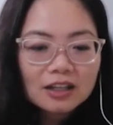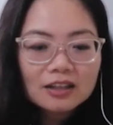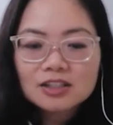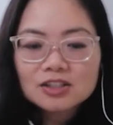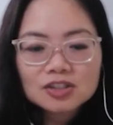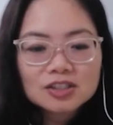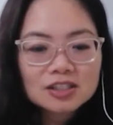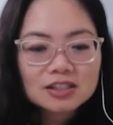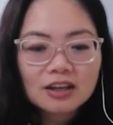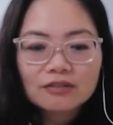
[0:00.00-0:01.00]
and then
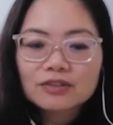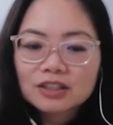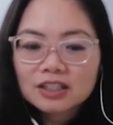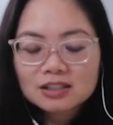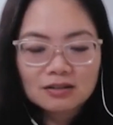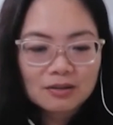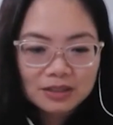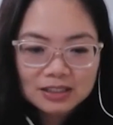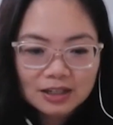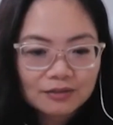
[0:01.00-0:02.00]
just the everyday ceramics that